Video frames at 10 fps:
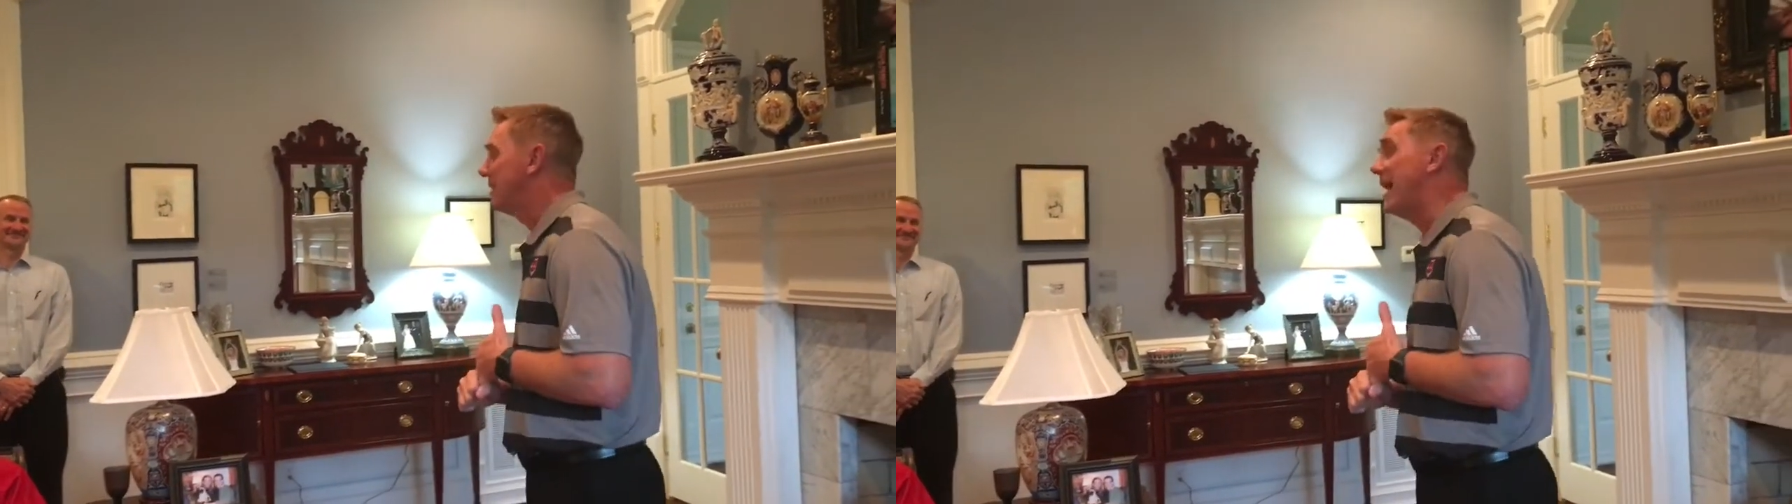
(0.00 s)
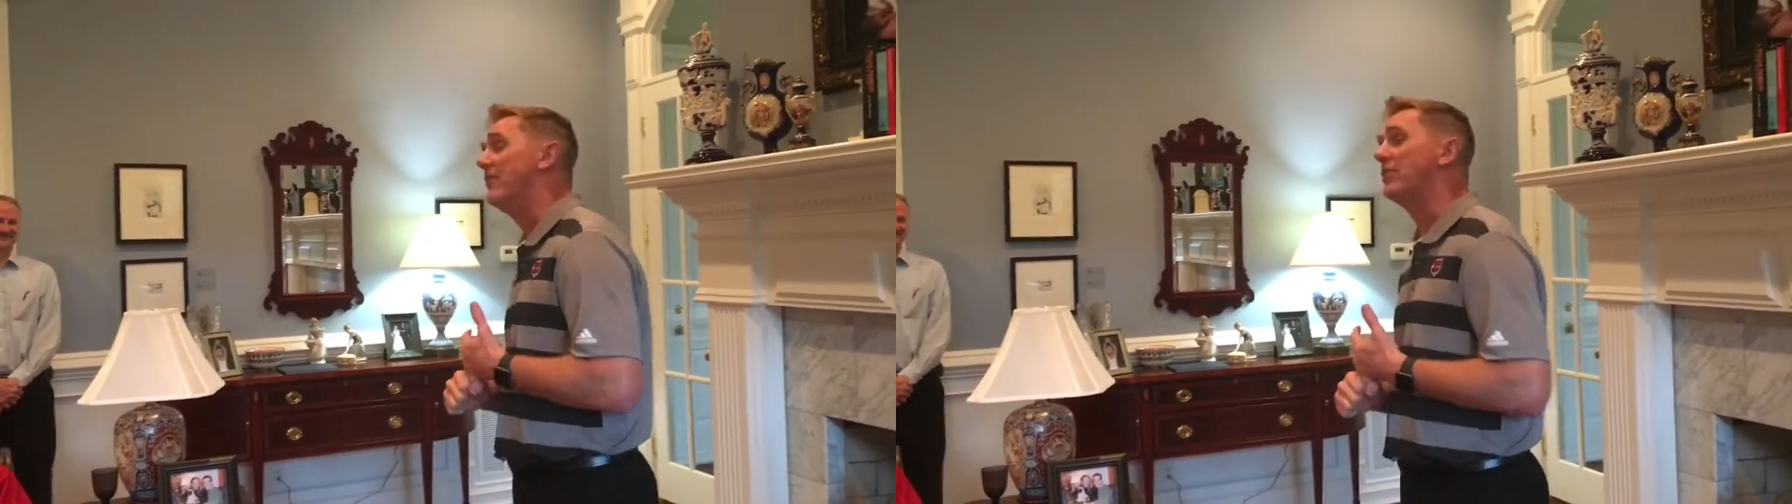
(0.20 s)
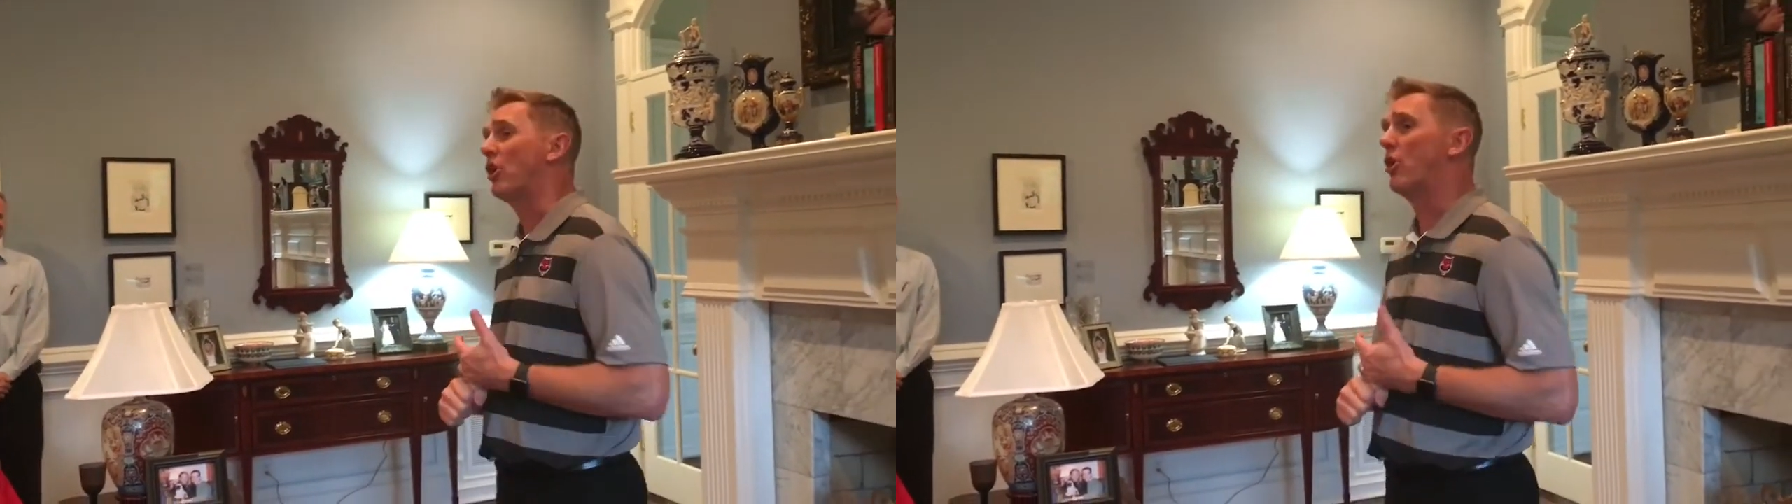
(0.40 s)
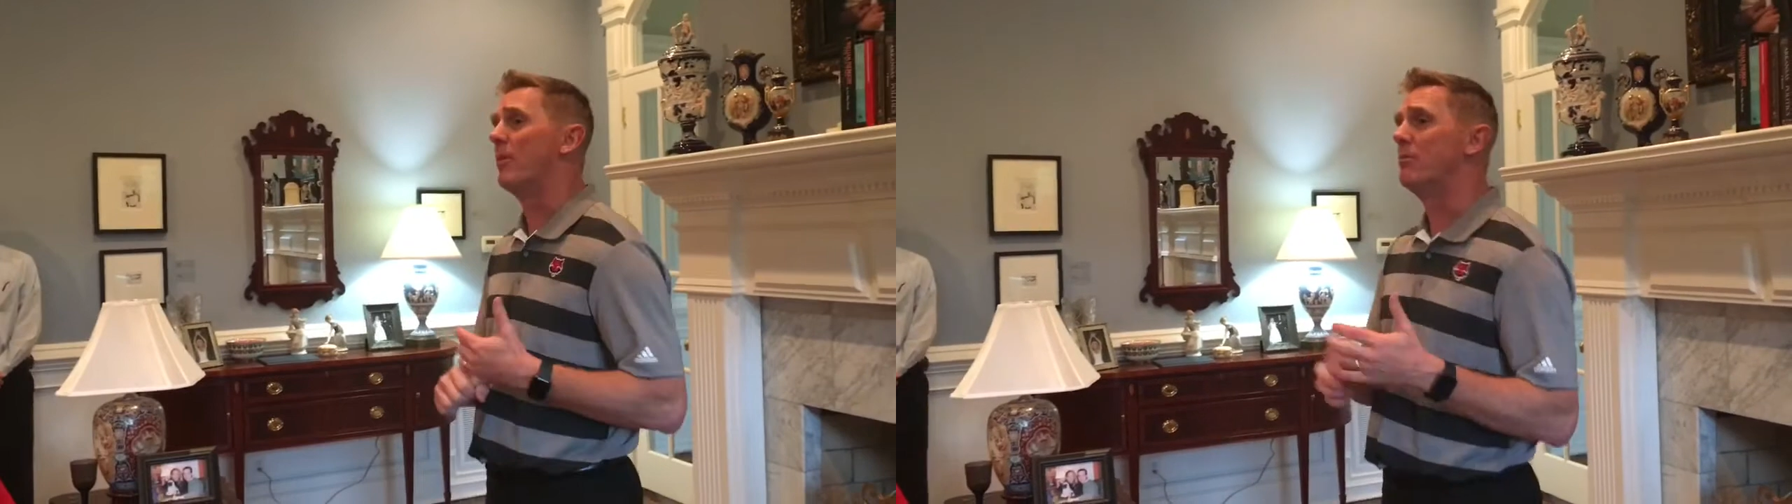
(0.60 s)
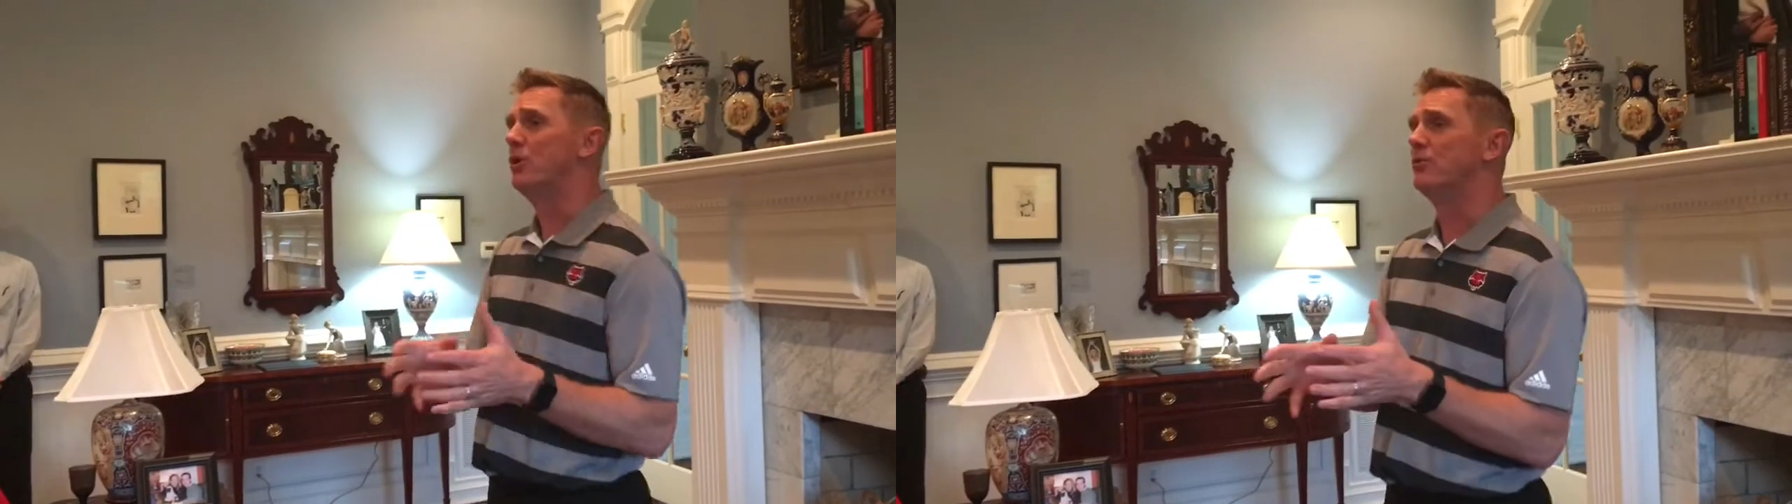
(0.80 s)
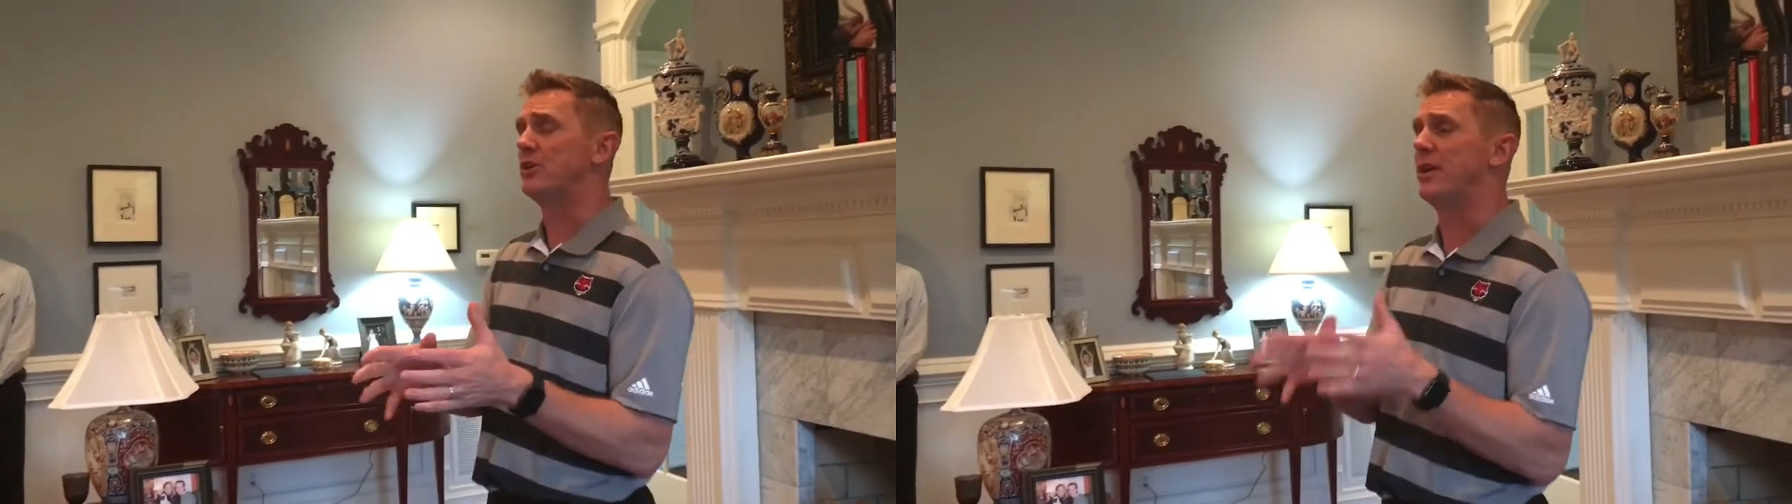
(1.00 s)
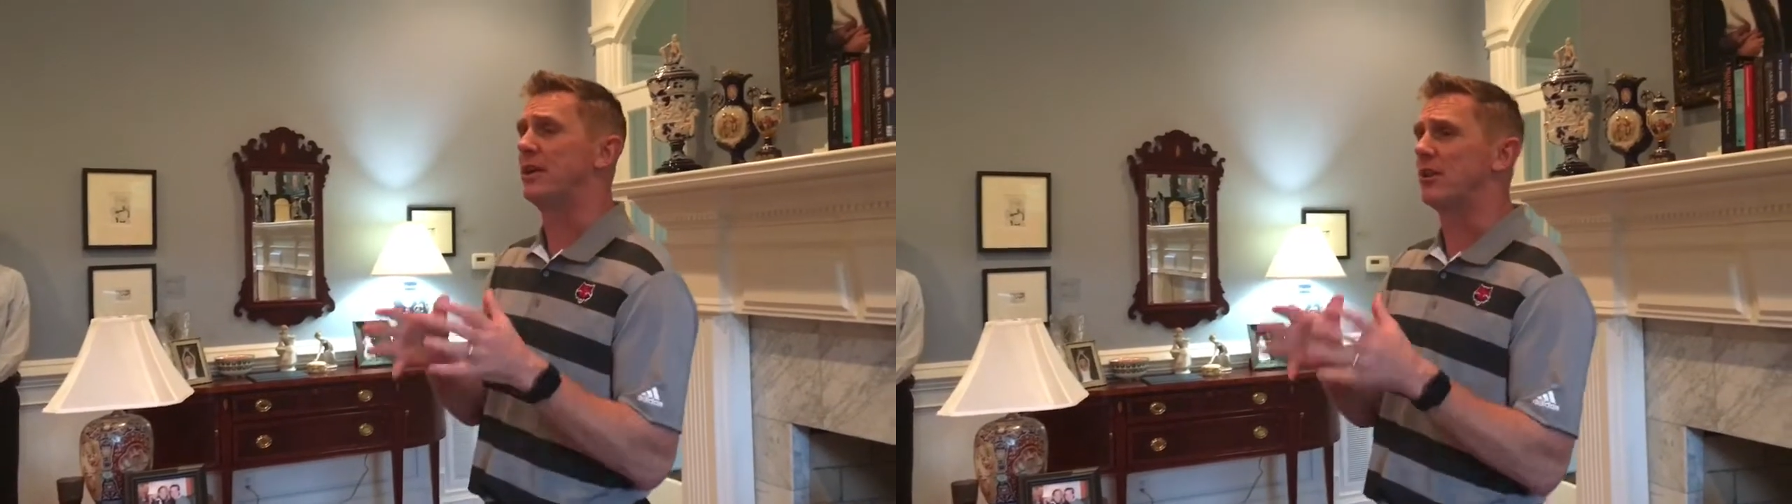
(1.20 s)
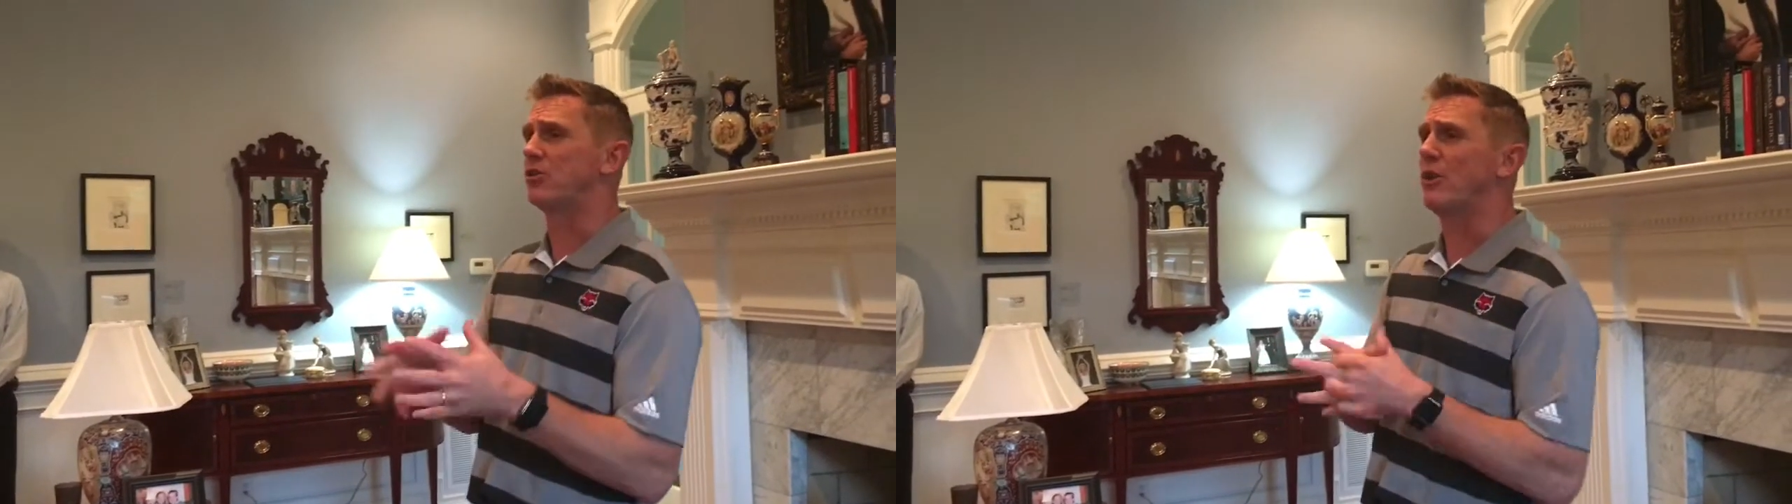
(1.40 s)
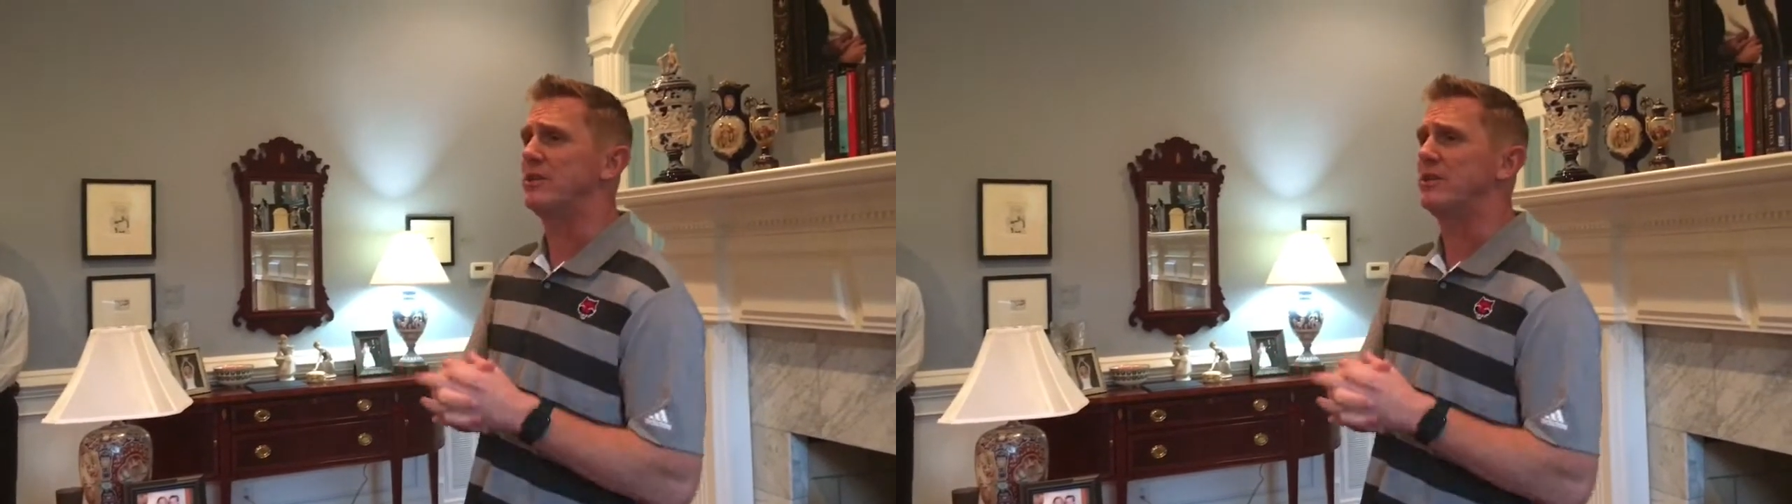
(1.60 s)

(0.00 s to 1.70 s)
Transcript: Kevin Thurman moves in at the three